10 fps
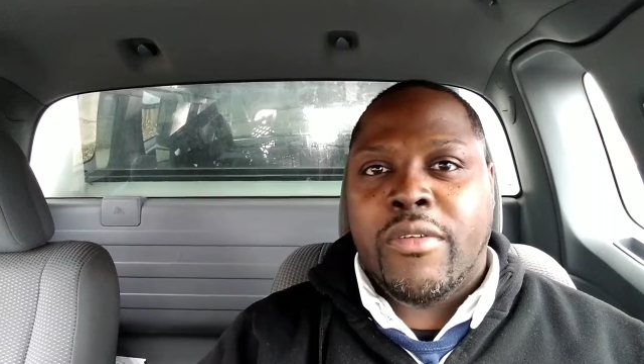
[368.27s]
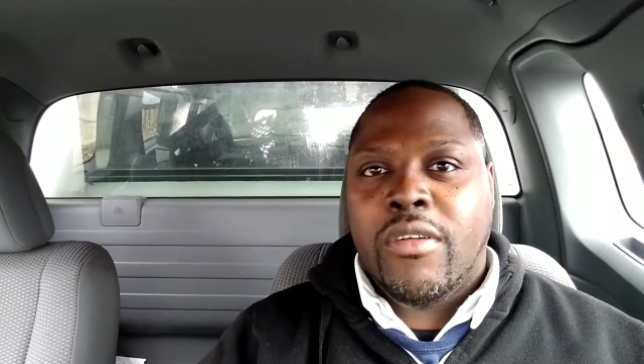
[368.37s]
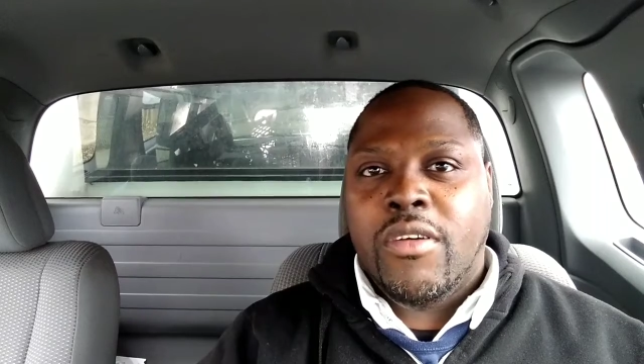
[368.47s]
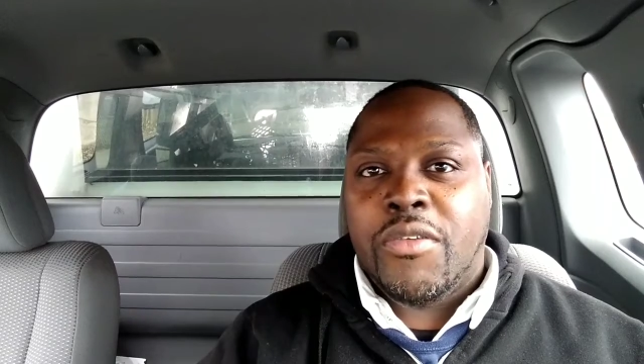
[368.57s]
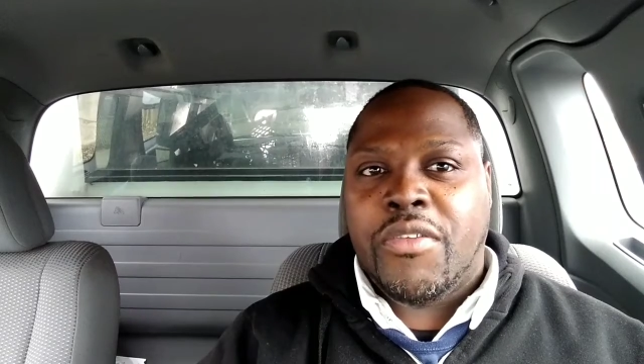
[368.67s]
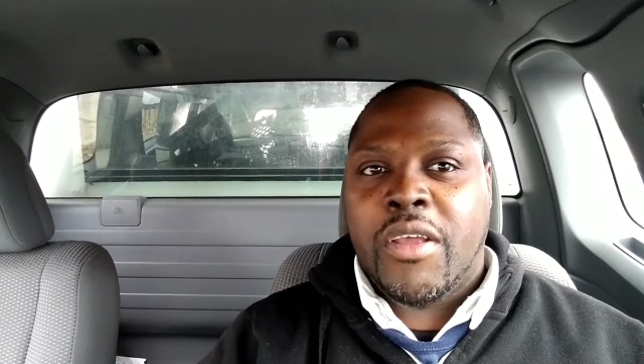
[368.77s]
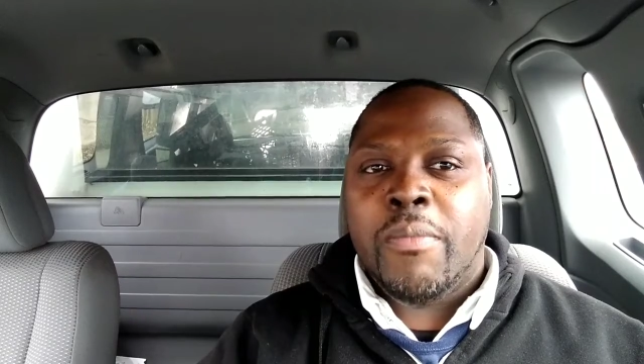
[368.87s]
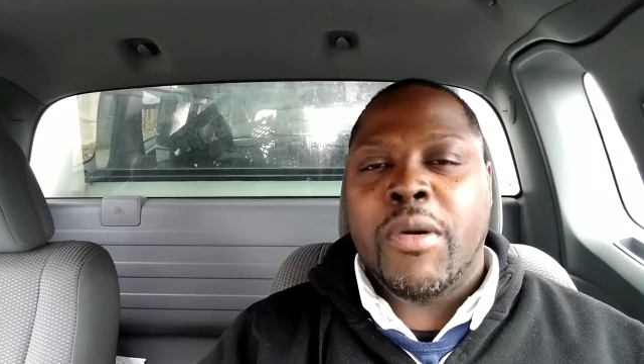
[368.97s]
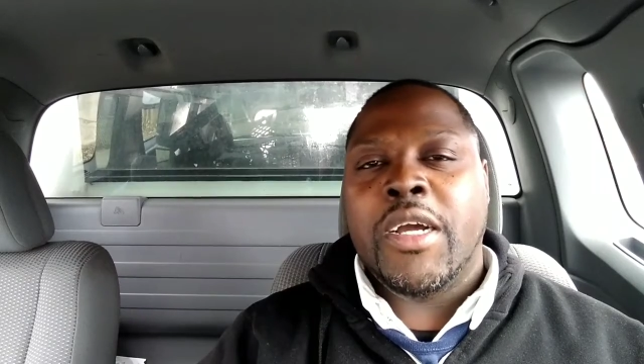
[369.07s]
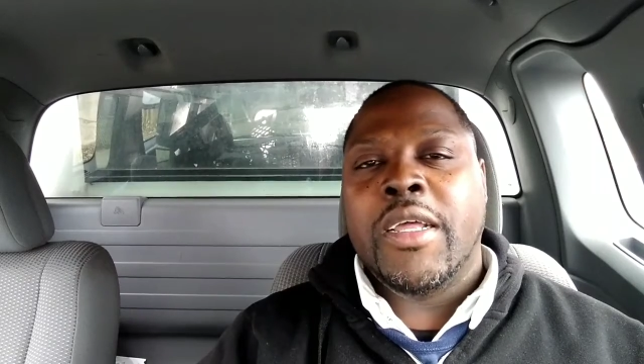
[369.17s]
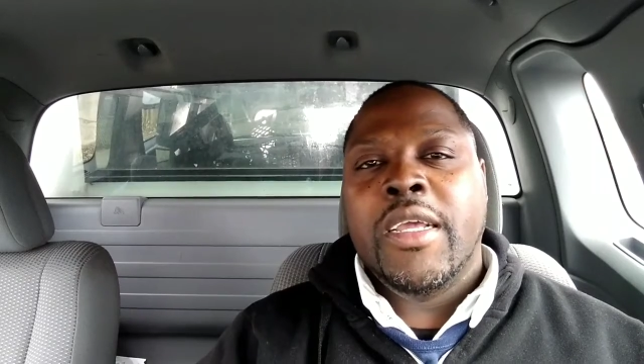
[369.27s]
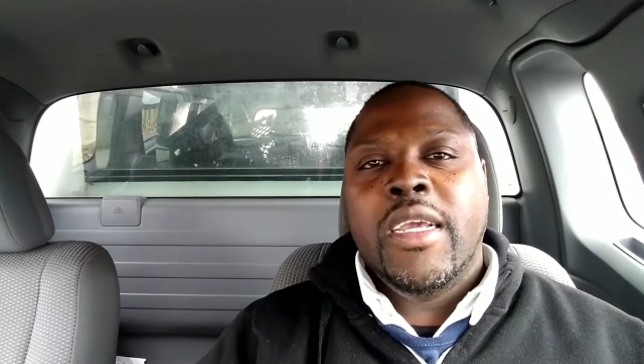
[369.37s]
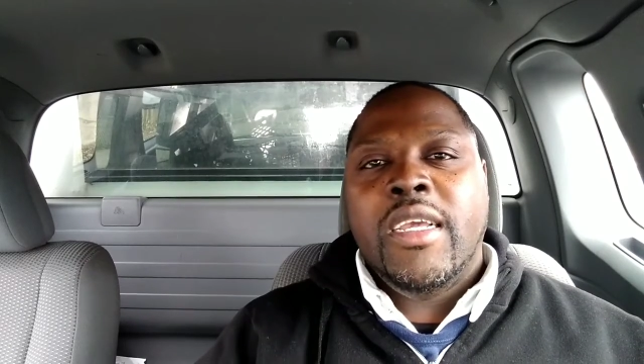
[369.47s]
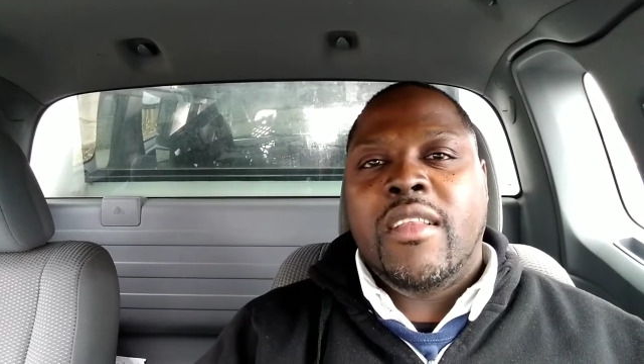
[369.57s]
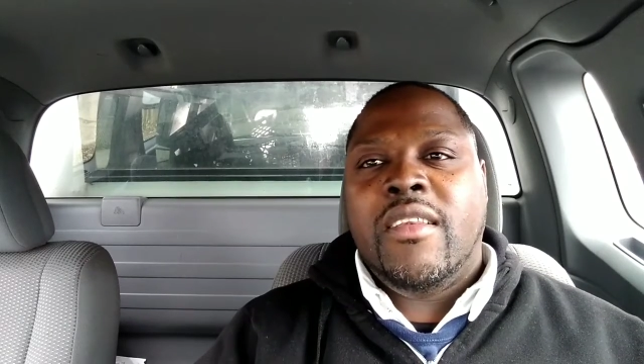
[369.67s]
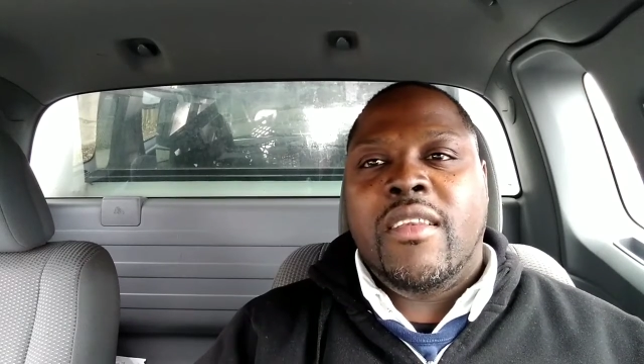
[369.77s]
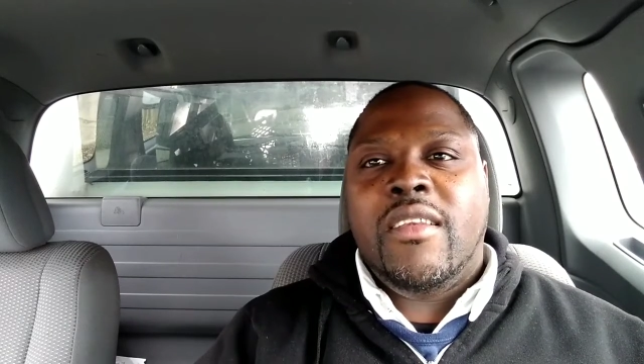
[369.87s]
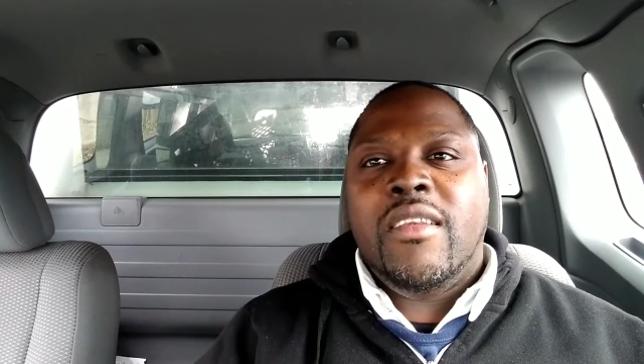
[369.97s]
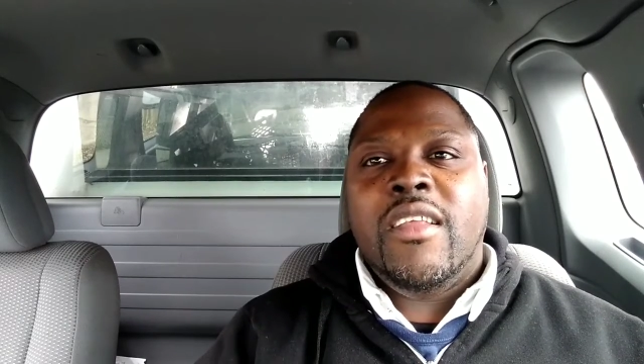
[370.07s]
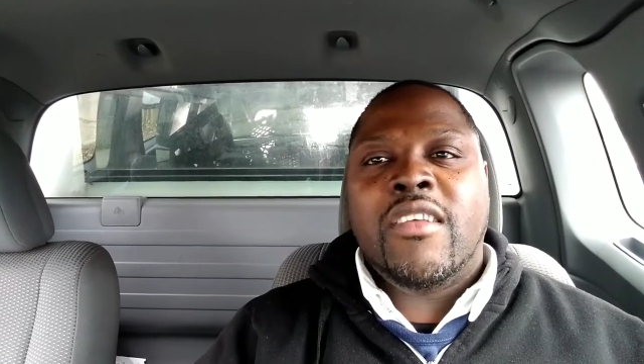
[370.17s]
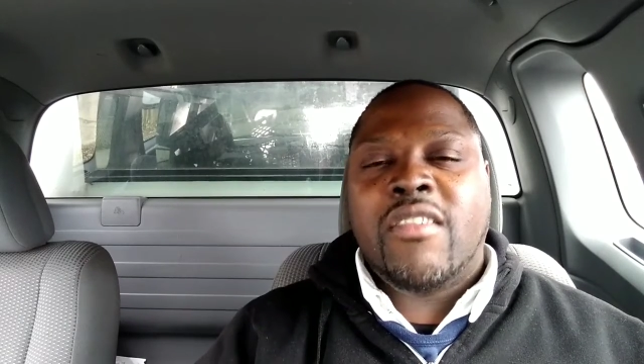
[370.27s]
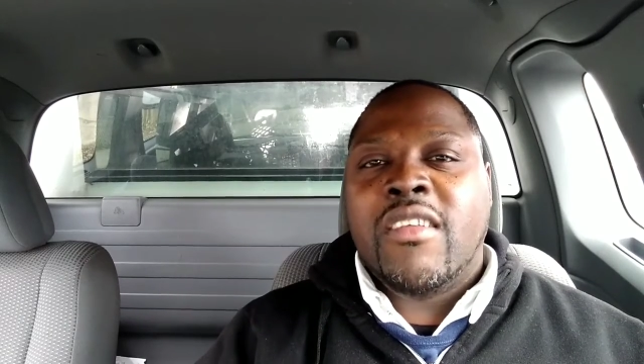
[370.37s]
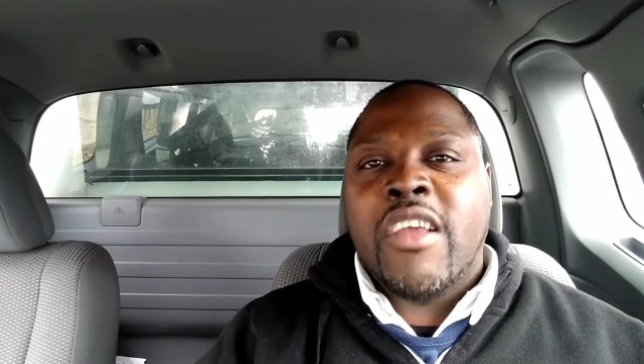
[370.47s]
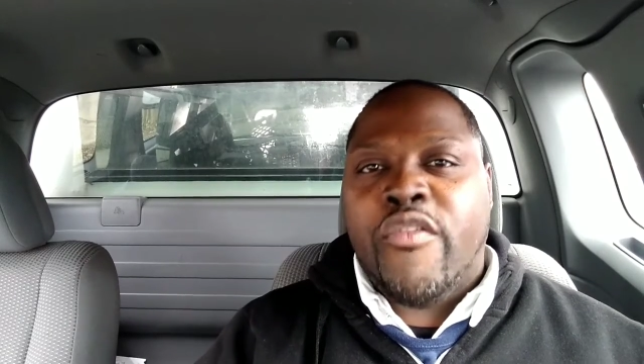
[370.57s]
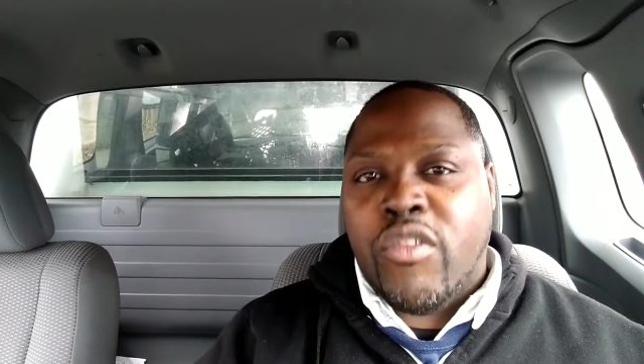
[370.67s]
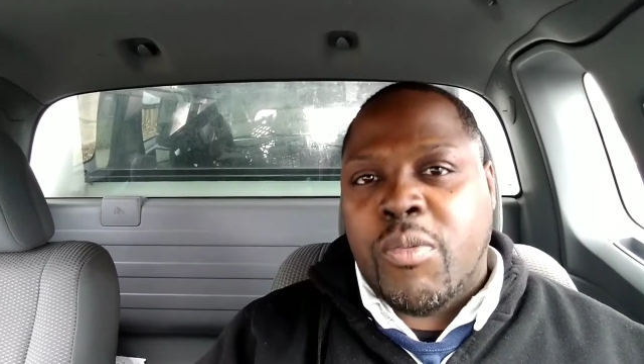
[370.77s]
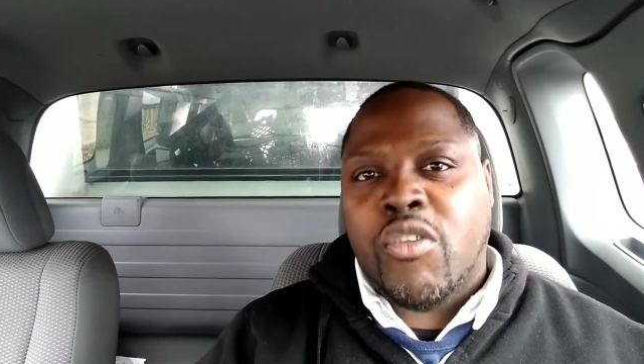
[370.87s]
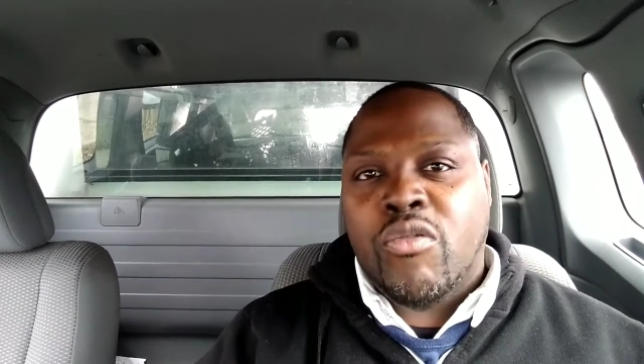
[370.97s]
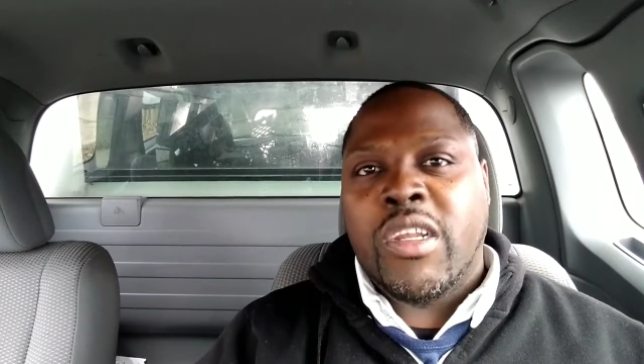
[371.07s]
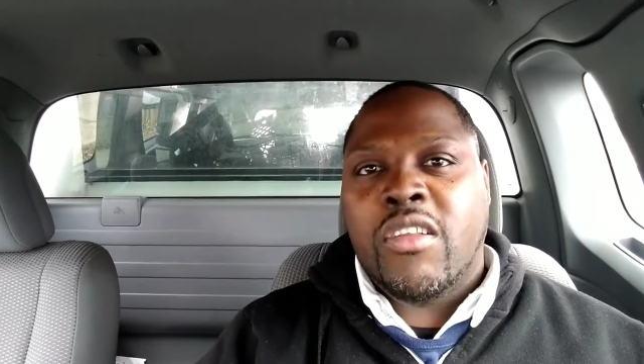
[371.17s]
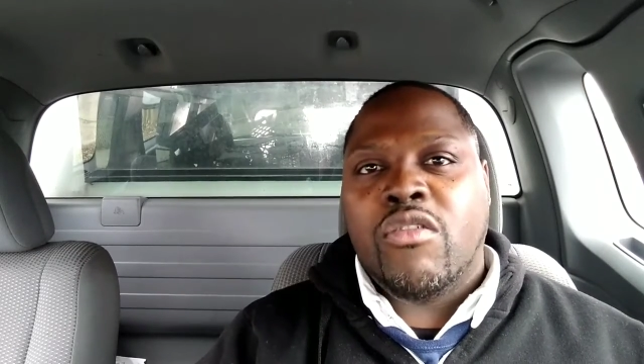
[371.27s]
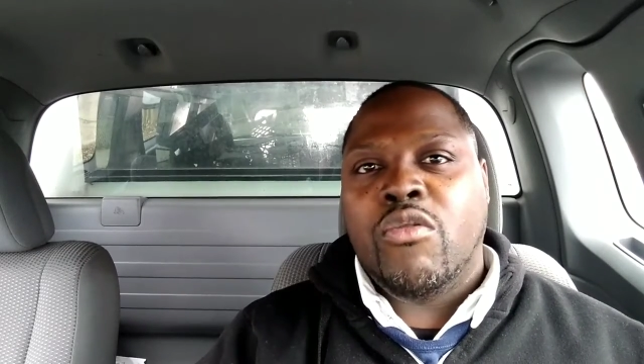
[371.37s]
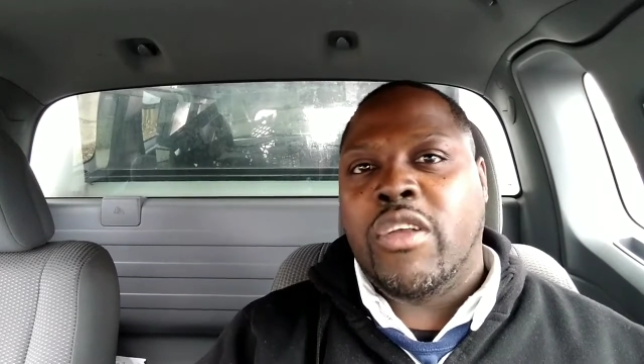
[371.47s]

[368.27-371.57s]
You know what I'm saying? But it's a difference between the two.